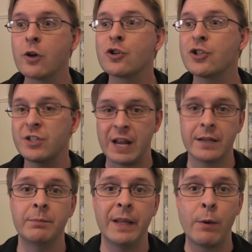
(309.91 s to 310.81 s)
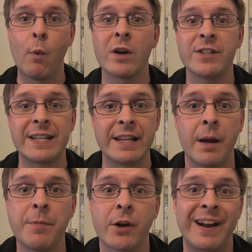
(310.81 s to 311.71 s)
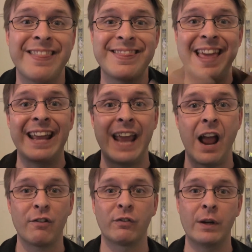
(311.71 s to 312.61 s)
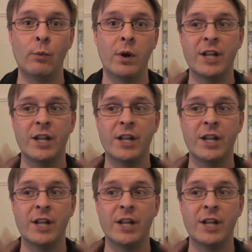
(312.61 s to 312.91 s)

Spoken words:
understandably want to get up there and thank everyone.